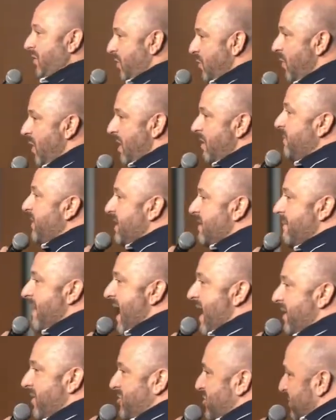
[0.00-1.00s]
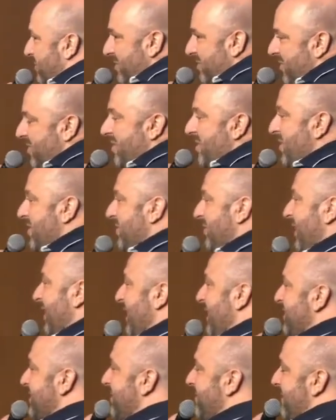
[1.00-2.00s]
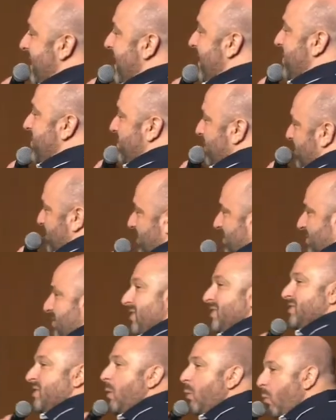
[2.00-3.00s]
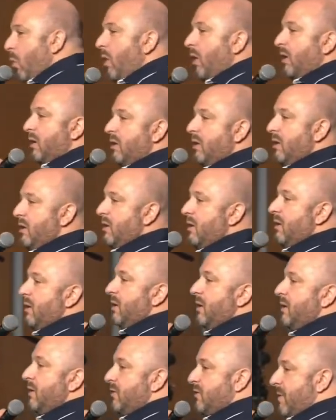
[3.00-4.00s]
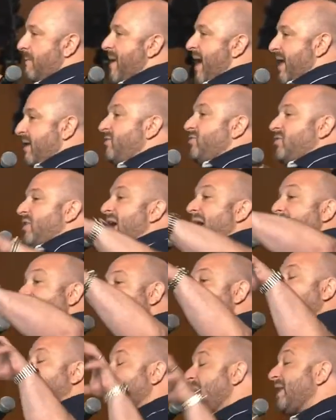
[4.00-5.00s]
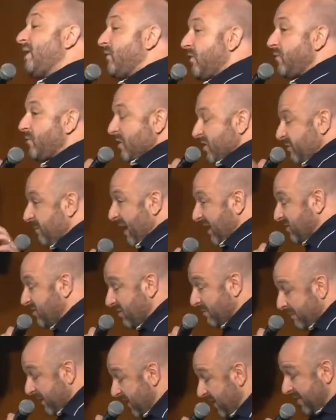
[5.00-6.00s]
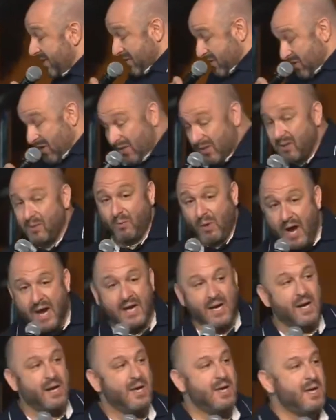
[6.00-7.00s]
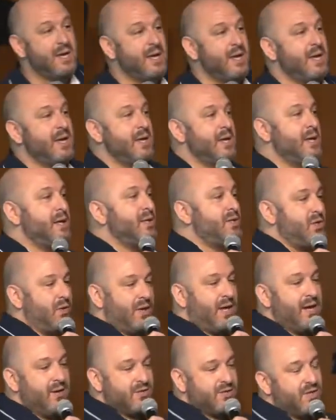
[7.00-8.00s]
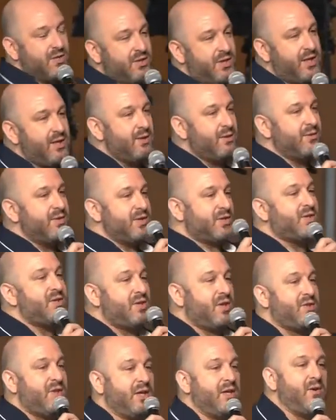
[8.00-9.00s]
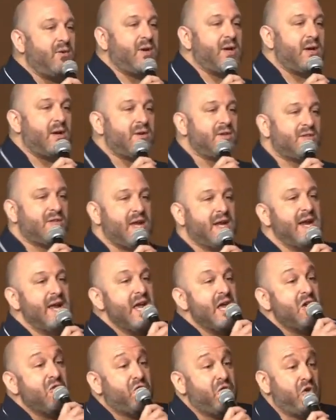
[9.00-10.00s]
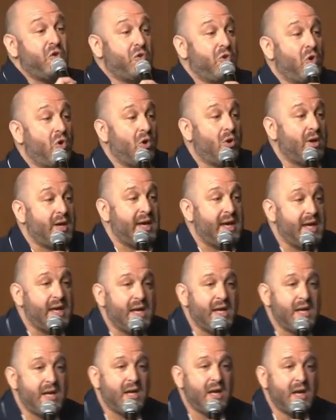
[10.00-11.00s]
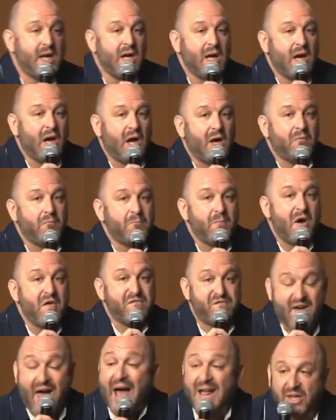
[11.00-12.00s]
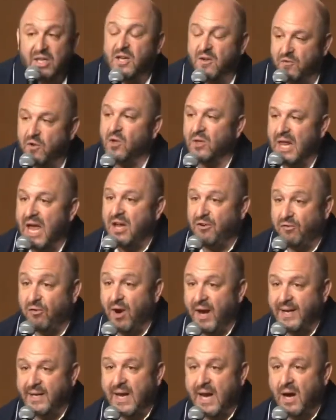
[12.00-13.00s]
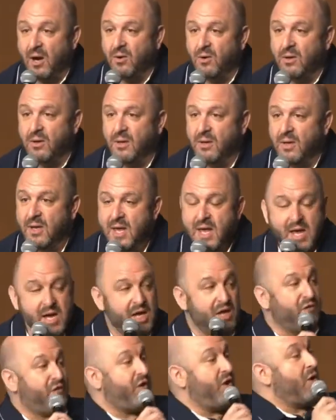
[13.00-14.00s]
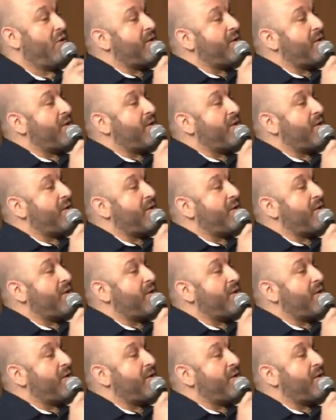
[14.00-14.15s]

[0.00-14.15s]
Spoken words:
you want to be the manager, but you need to realize the manager just doesn't work. The manager has the weight of the responsibilities on them, right? So here's the deal. This is the thing you can understand. If you're in a valley of your life right now, if